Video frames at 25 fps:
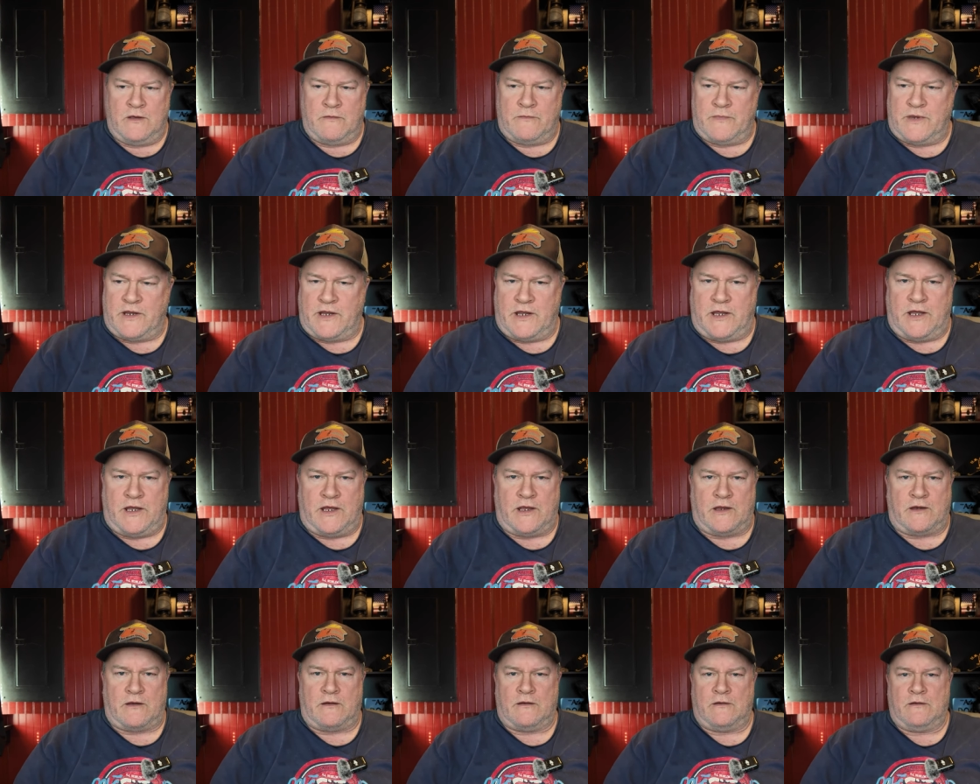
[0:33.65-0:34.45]

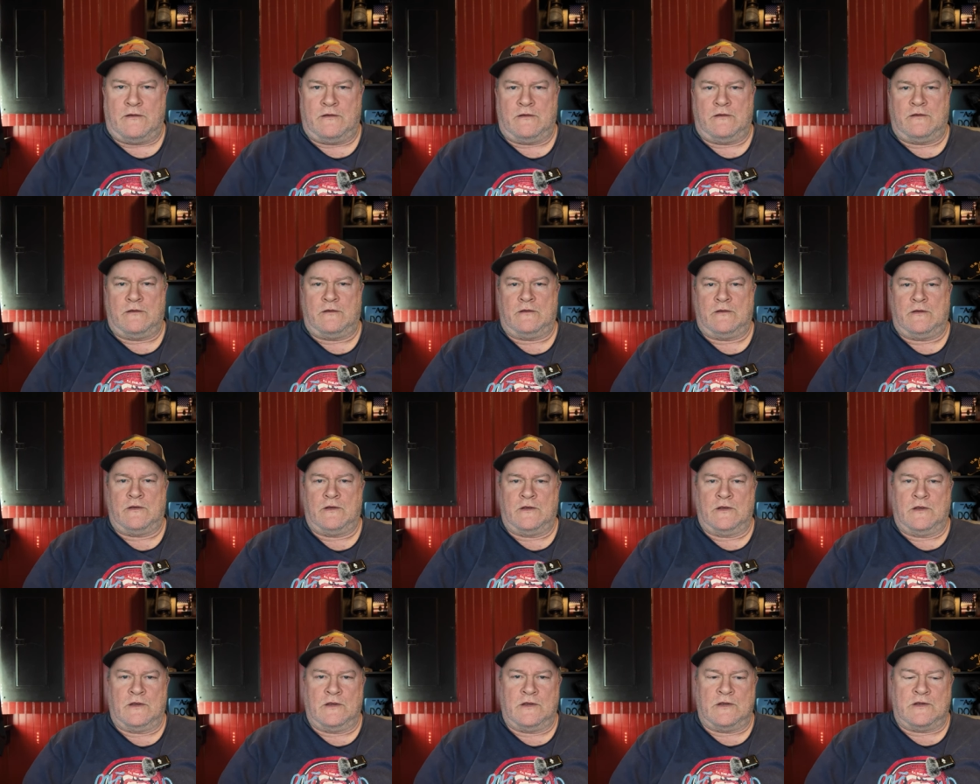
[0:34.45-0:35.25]
Man,
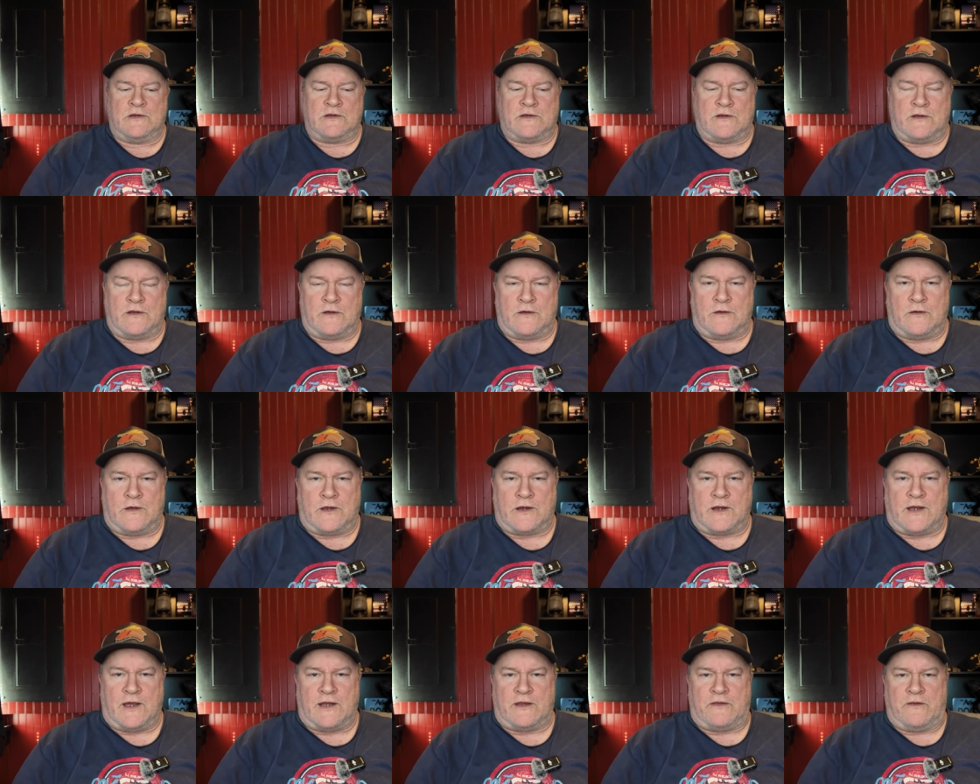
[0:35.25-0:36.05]
so
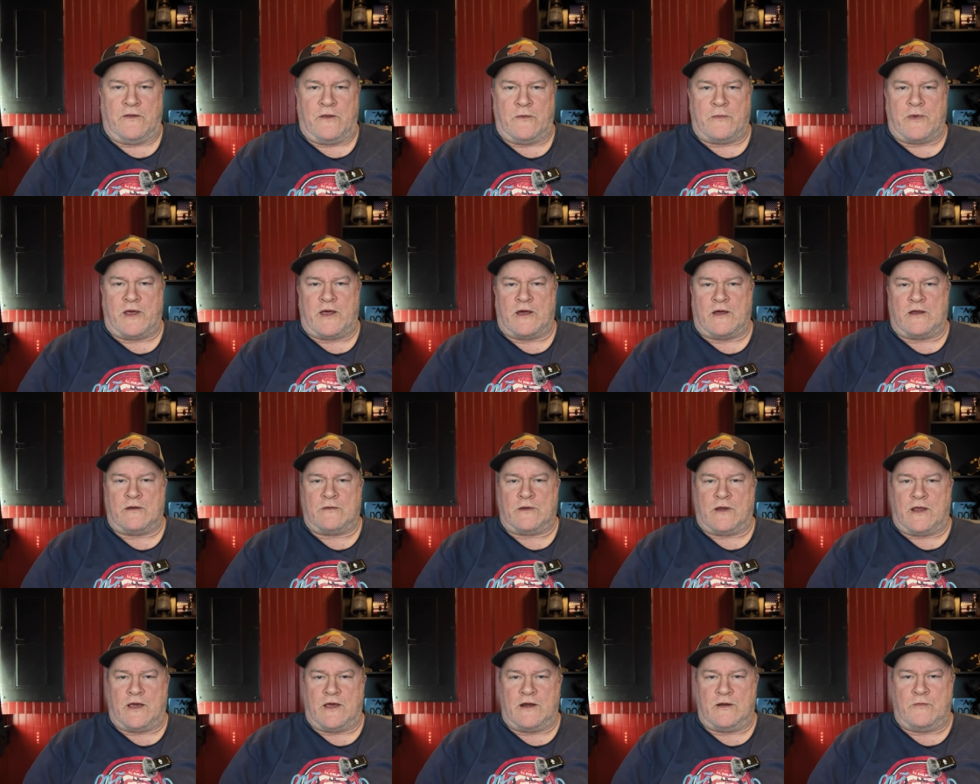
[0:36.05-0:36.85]
I got them
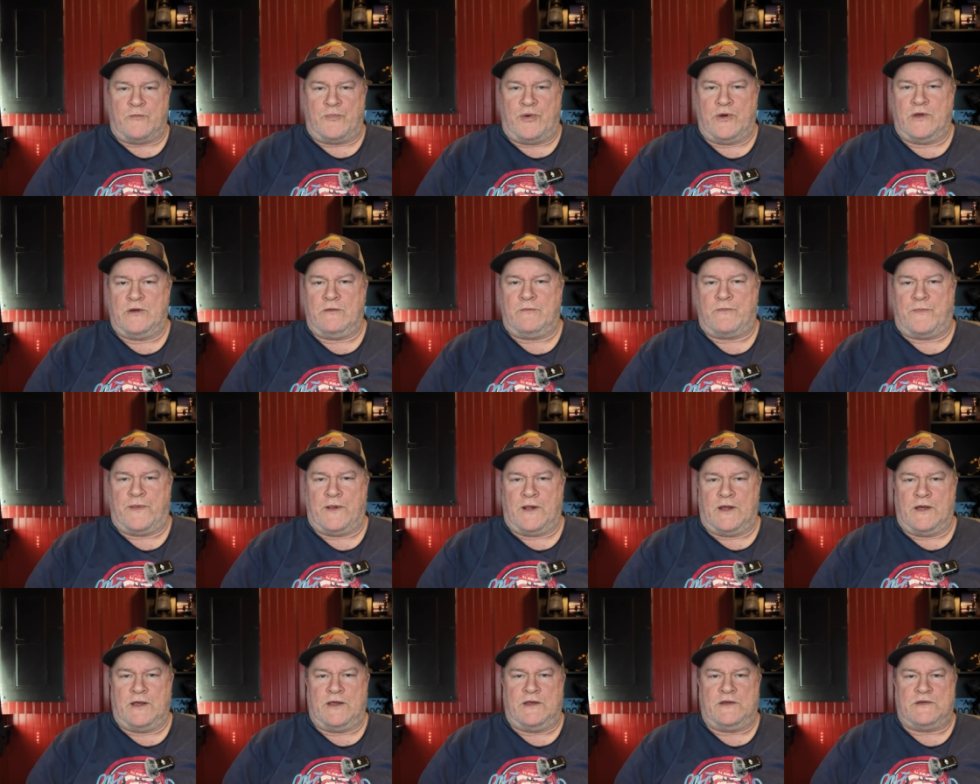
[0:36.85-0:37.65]
out, got them put in
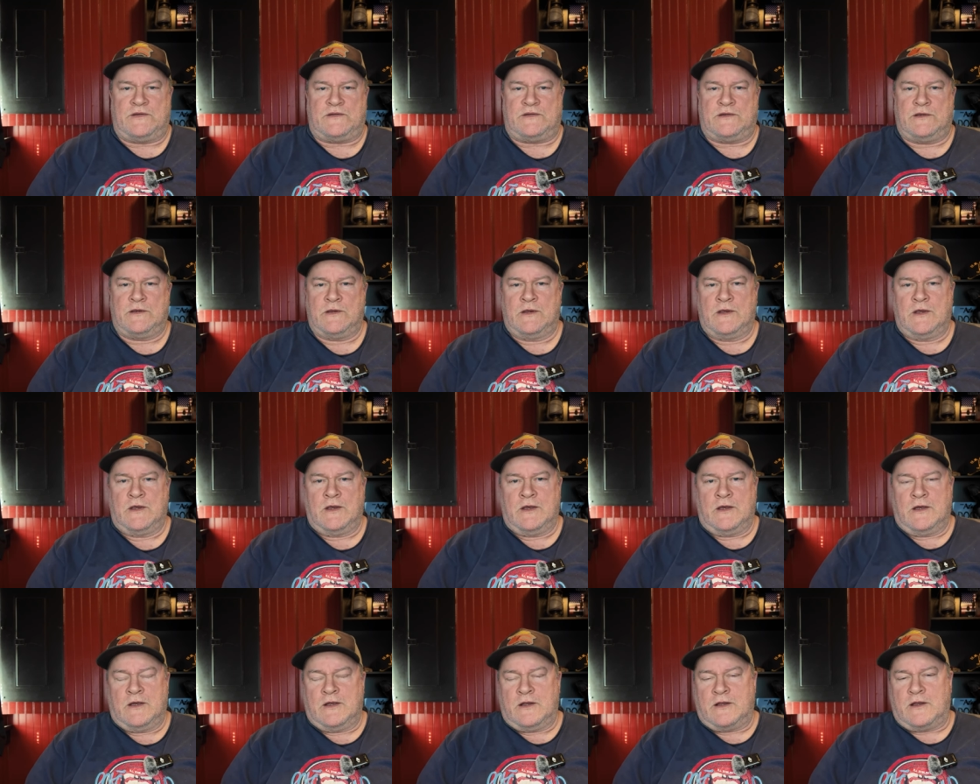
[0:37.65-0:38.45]
place.
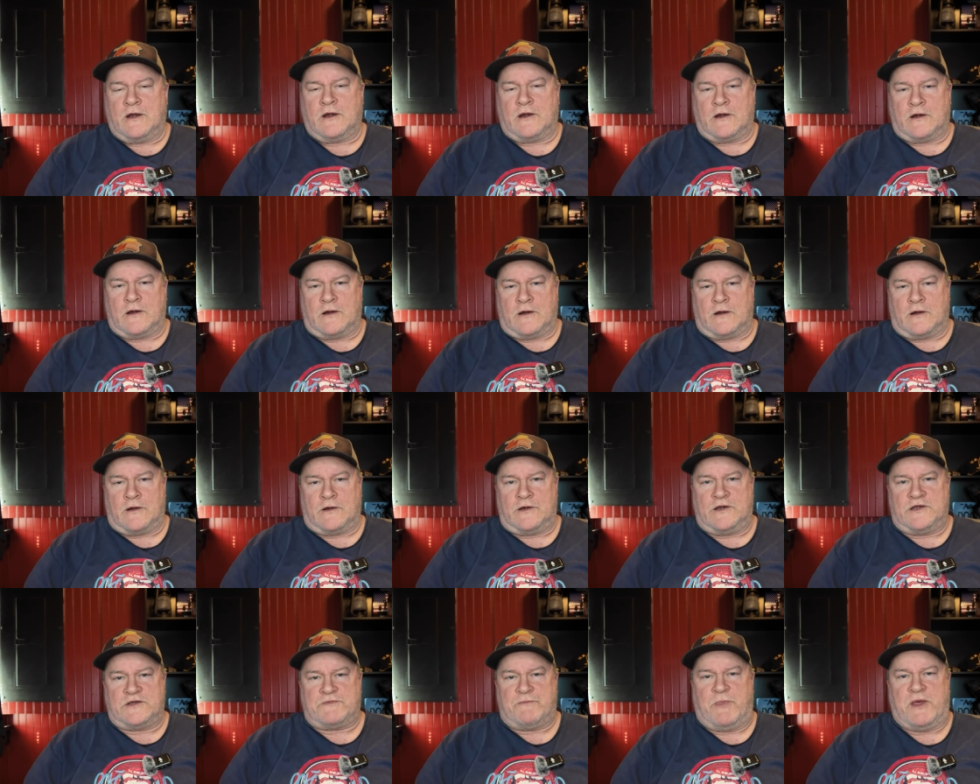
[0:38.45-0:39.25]
They're
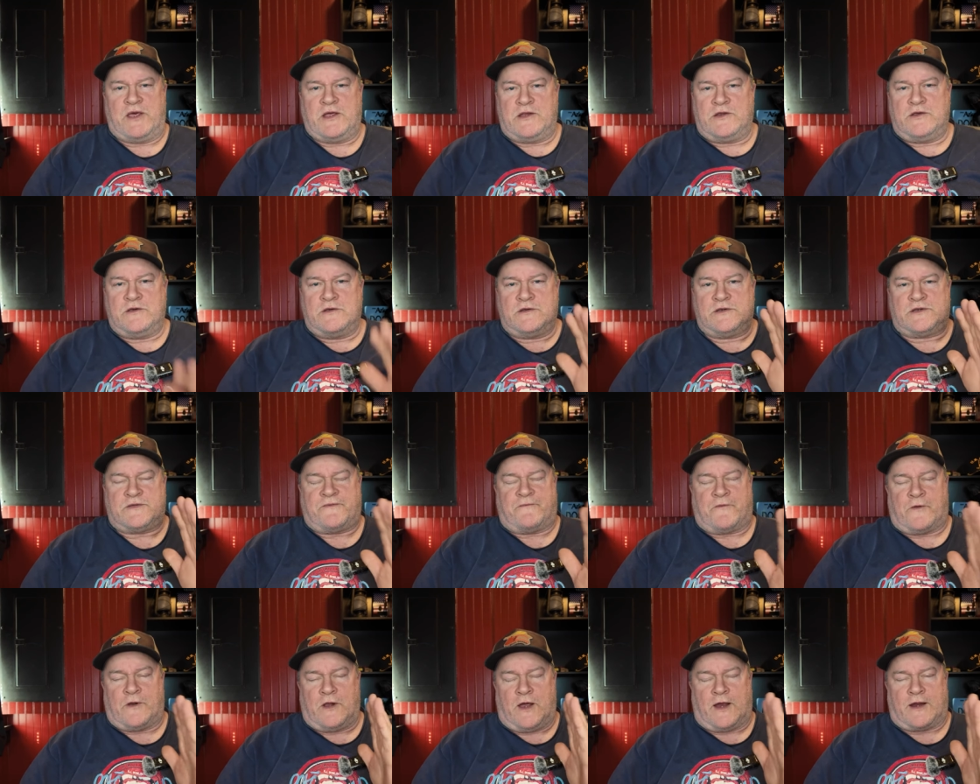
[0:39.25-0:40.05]
just being
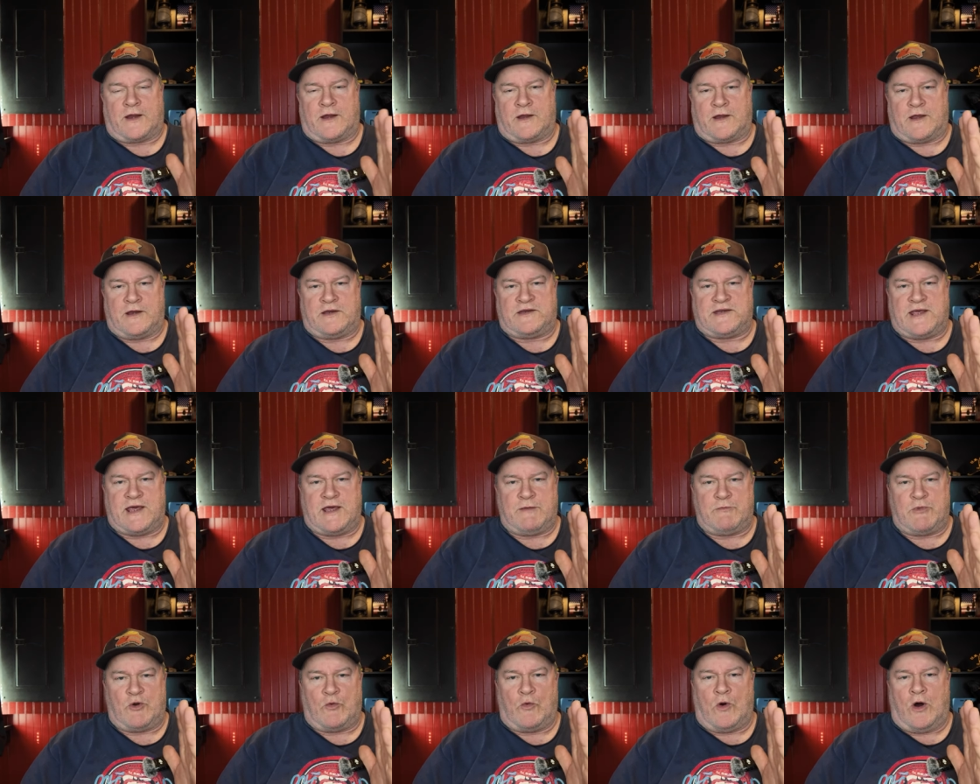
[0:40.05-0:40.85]
used for like a
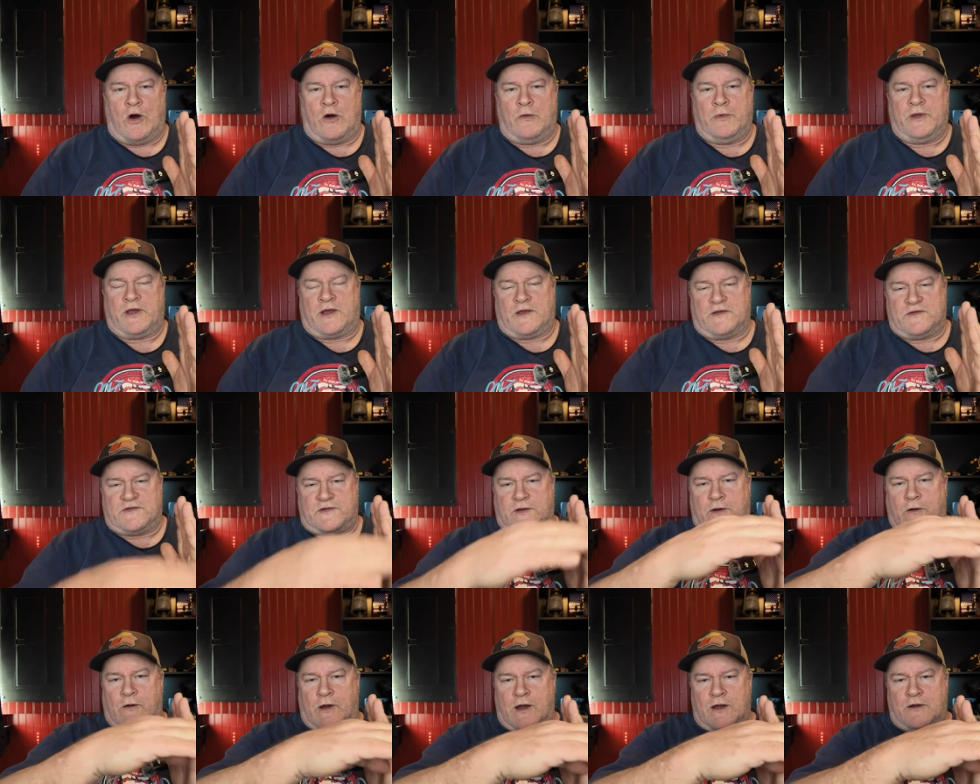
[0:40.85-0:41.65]
containment wall because
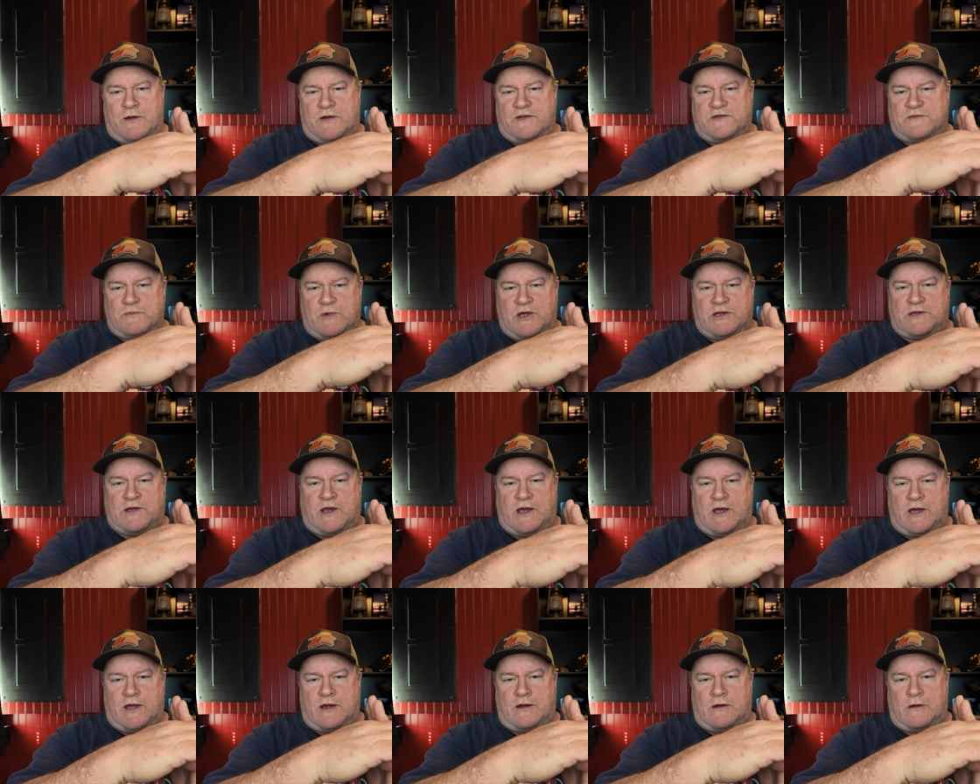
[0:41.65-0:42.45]
the ground is much
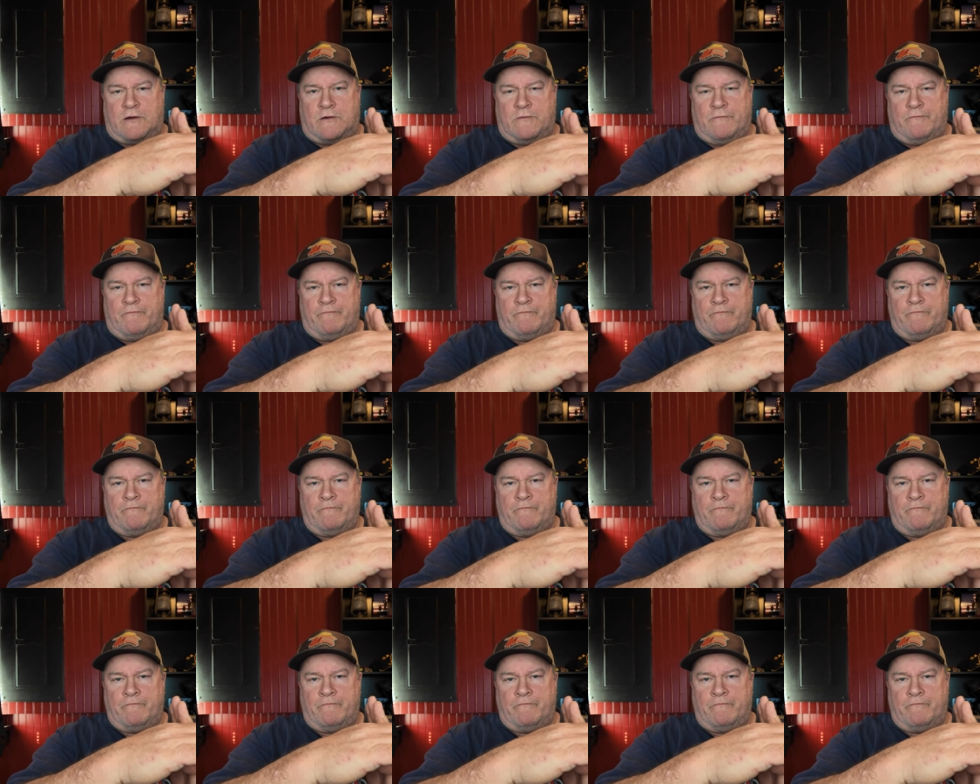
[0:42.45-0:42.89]
higher